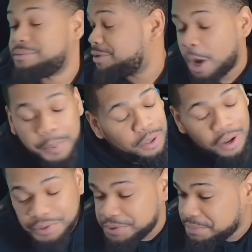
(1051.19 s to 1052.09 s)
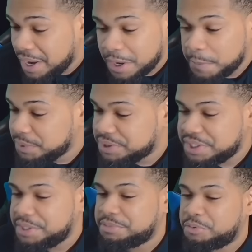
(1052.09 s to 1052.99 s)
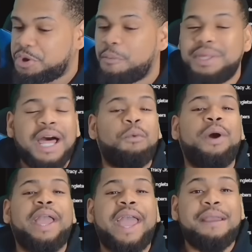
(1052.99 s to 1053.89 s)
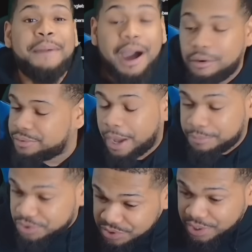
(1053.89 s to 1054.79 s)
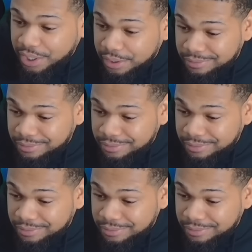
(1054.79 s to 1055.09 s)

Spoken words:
A couple of losses by a couple of teams, and we're going to be like one game out. I'm just saying.